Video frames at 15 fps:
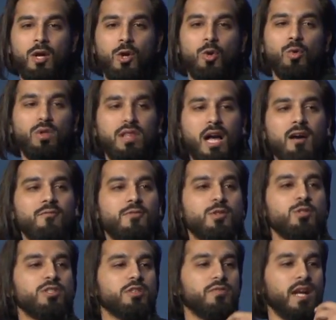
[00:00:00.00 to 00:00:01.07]
who loved
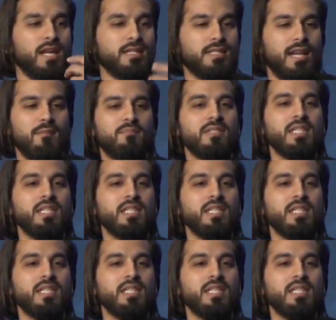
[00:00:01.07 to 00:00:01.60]
Yusuf alayhi salam